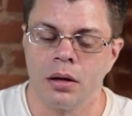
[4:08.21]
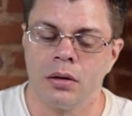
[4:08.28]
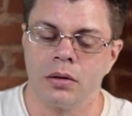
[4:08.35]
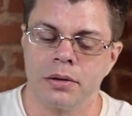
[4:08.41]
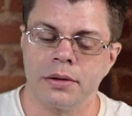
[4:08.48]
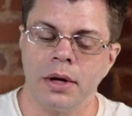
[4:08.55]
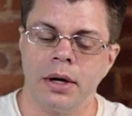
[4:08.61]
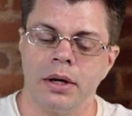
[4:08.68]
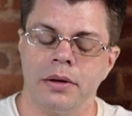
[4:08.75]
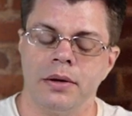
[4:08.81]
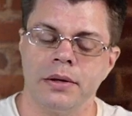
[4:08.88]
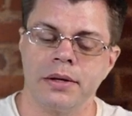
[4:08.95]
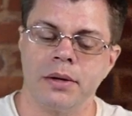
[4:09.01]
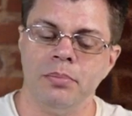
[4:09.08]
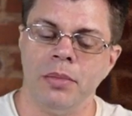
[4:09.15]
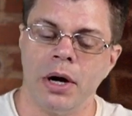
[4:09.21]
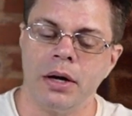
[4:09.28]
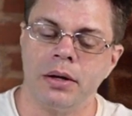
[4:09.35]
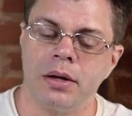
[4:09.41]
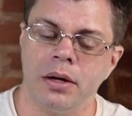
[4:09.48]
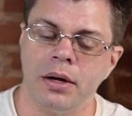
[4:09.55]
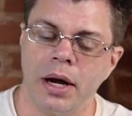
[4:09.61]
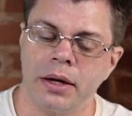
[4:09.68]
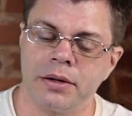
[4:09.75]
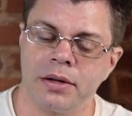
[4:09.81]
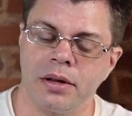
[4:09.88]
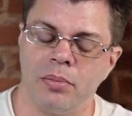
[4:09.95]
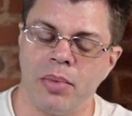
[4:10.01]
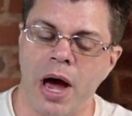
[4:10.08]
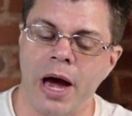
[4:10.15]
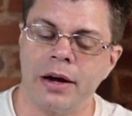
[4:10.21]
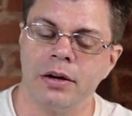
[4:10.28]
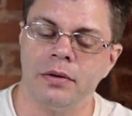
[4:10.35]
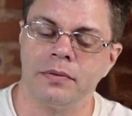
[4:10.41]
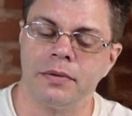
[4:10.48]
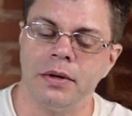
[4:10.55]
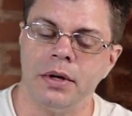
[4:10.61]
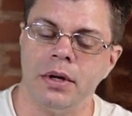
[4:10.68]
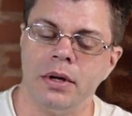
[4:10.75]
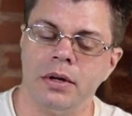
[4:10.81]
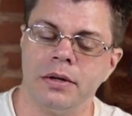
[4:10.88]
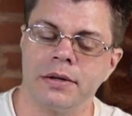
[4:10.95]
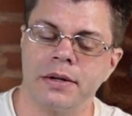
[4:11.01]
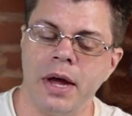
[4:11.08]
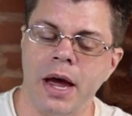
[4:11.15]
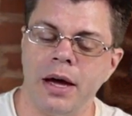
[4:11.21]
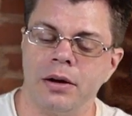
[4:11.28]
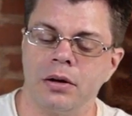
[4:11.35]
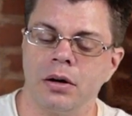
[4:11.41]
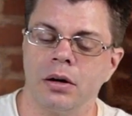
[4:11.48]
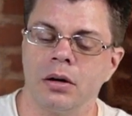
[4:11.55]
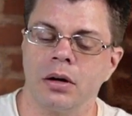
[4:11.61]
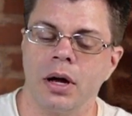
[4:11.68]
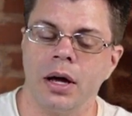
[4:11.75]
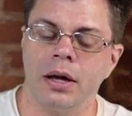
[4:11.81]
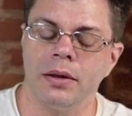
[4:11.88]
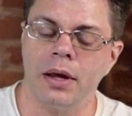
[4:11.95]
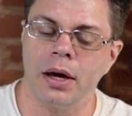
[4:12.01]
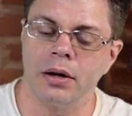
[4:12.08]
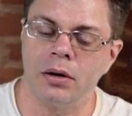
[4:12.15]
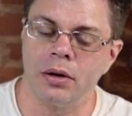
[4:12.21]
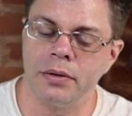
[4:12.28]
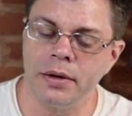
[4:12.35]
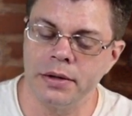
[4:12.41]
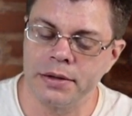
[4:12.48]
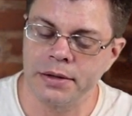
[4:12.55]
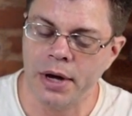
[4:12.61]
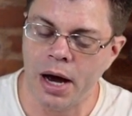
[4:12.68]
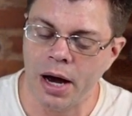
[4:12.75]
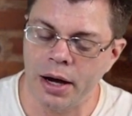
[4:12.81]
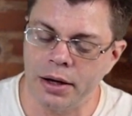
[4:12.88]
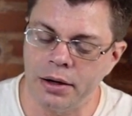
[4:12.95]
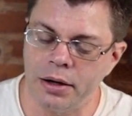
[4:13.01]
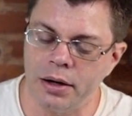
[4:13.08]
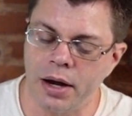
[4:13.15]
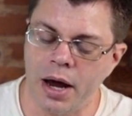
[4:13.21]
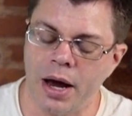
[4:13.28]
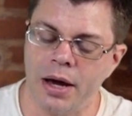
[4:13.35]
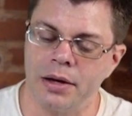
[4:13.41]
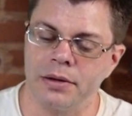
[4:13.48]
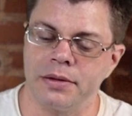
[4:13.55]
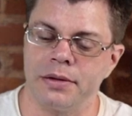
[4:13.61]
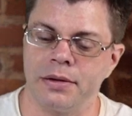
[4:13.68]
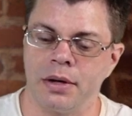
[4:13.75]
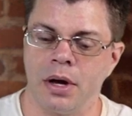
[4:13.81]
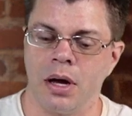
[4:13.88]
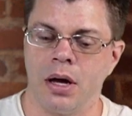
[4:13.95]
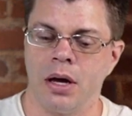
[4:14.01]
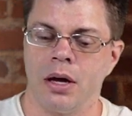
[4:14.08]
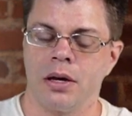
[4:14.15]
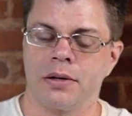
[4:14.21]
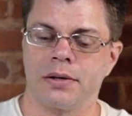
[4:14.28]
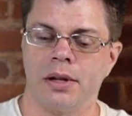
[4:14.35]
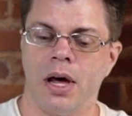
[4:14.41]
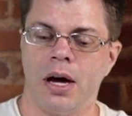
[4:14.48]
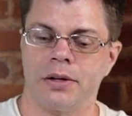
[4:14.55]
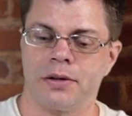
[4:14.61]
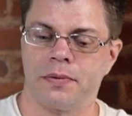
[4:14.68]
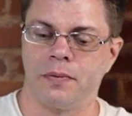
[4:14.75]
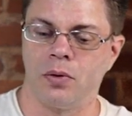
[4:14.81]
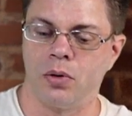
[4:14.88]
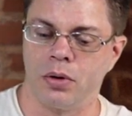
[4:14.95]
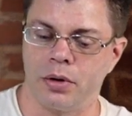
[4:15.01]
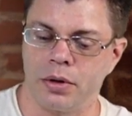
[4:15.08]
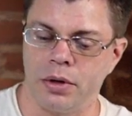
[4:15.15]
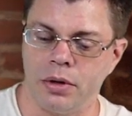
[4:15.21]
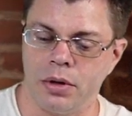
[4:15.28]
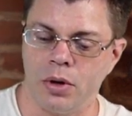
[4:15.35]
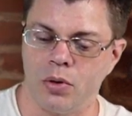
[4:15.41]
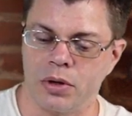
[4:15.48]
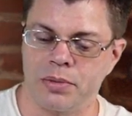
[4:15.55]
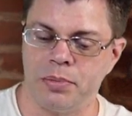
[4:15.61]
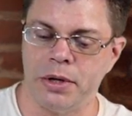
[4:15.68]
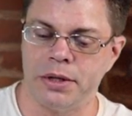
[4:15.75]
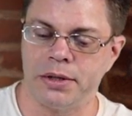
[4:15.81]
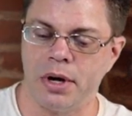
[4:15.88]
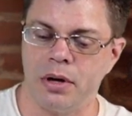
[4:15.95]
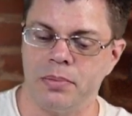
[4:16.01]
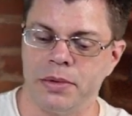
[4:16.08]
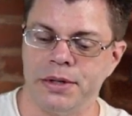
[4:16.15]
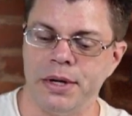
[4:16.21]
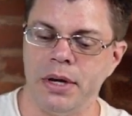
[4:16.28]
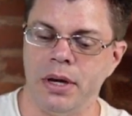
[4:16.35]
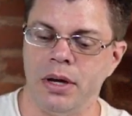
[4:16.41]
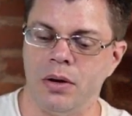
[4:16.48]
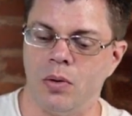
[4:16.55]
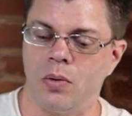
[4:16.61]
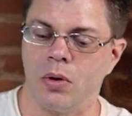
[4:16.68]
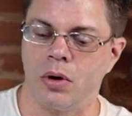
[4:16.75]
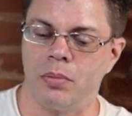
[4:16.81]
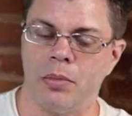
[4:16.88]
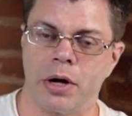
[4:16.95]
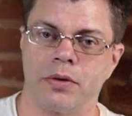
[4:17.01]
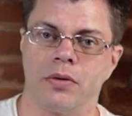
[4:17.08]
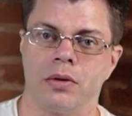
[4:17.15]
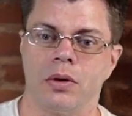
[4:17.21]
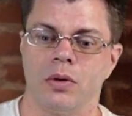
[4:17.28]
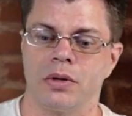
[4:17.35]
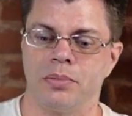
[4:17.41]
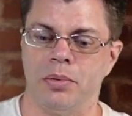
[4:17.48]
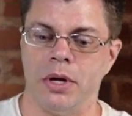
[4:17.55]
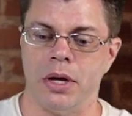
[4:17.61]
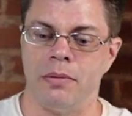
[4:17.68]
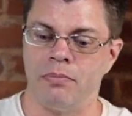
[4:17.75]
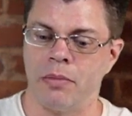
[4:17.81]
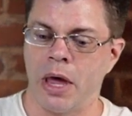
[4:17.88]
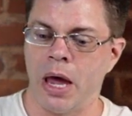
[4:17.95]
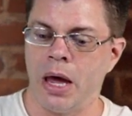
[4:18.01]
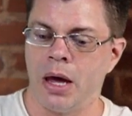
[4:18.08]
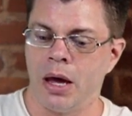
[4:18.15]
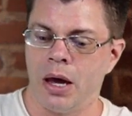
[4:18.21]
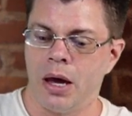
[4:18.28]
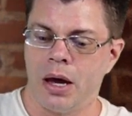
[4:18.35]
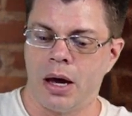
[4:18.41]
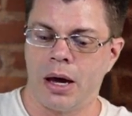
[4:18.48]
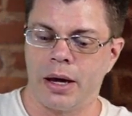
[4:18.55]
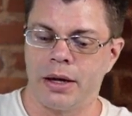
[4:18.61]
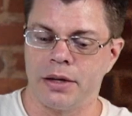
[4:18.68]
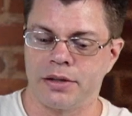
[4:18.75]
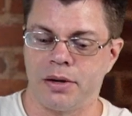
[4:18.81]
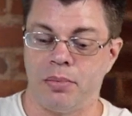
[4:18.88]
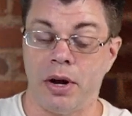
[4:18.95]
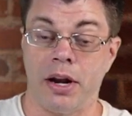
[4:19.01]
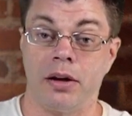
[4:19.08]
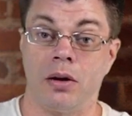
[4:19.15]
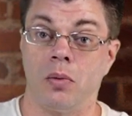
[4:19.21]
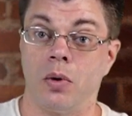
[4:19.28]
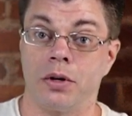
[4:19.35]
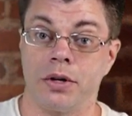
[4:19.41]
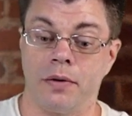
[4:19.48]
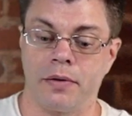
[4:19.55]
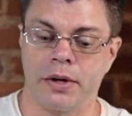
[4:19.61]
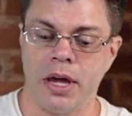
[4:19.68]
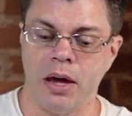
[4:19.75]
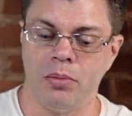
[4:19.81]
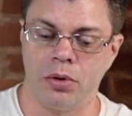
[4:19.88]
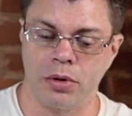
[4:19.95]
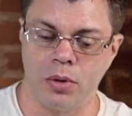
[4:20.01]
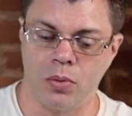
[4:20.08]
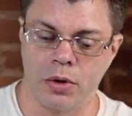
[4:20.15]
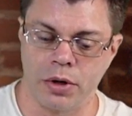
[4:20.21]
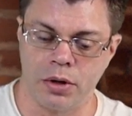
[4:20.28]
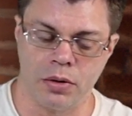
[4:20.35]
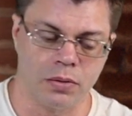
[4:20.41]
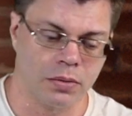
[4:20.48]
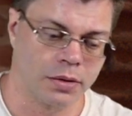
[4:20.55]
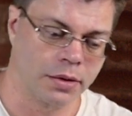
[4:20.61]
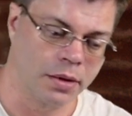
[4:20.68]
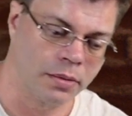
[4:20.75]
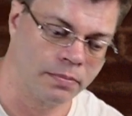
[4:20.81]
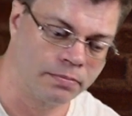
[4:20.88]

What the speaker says: looks like this might connect to the back of the scanner, and then on this side it has slots for USB Type-C or micro USB. I guess depending on whichever cable you want to use.